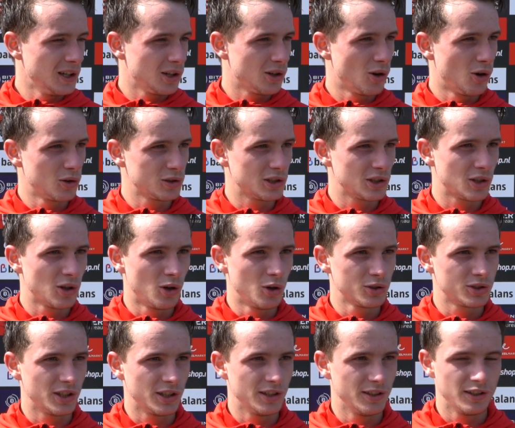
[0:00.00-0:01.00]
goals is
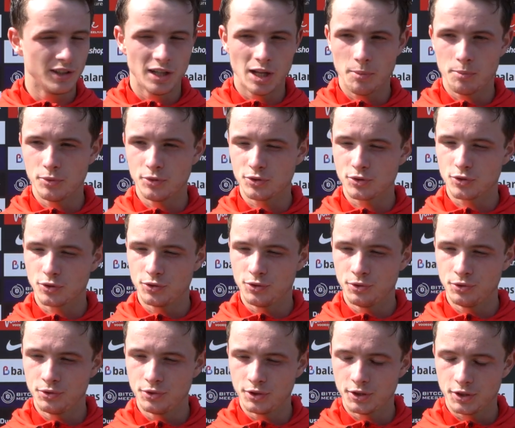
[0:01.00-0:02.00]
goals, and I'm happy to score
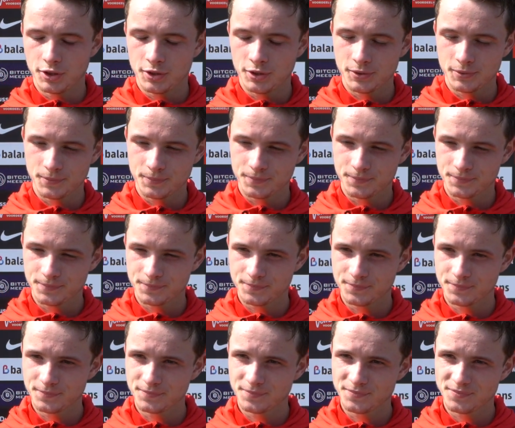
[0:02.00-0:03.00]
two today. Yeah,
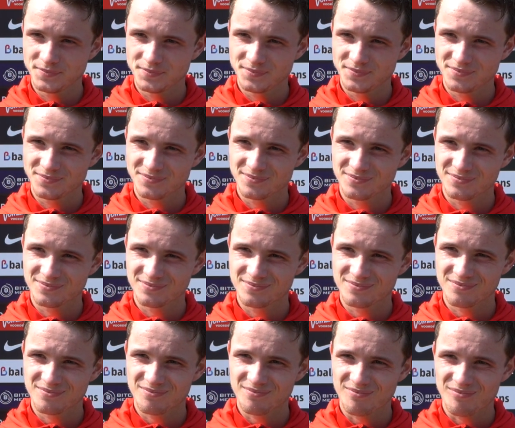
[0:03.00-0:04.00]
and how was it to play
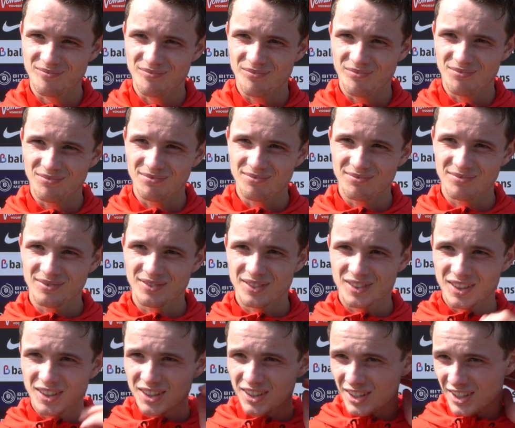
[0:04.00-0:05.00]
with this kind of
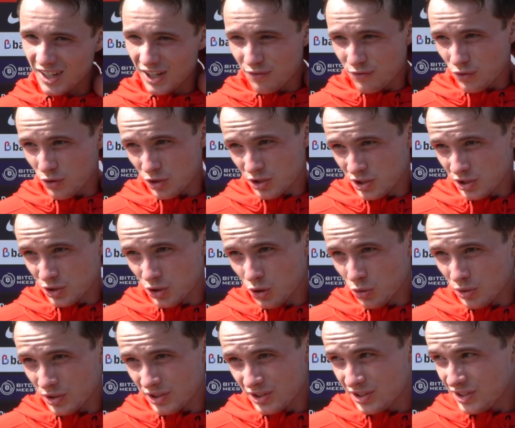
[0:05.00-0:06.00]
weather? Of course, it's
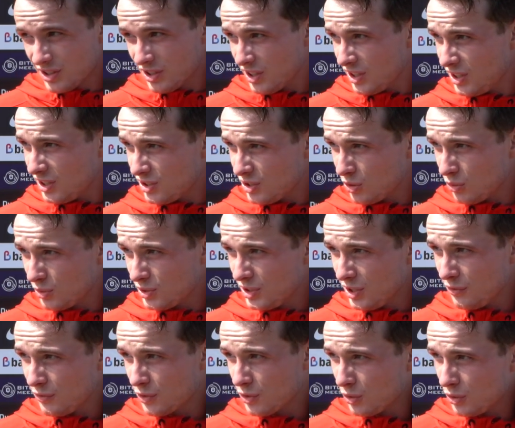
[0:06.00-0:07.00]
always uh, it's always
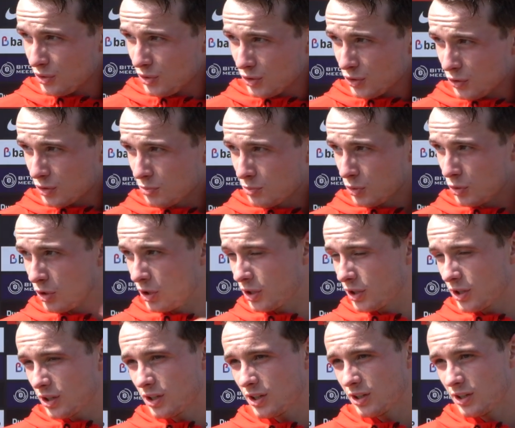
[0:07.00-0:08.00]
difficult. It's always
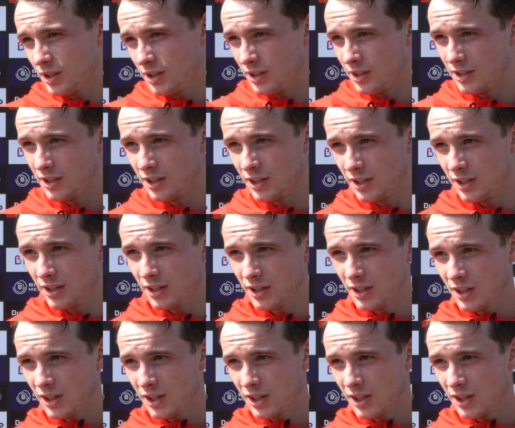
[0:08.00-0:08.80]
moeilijk, and uh,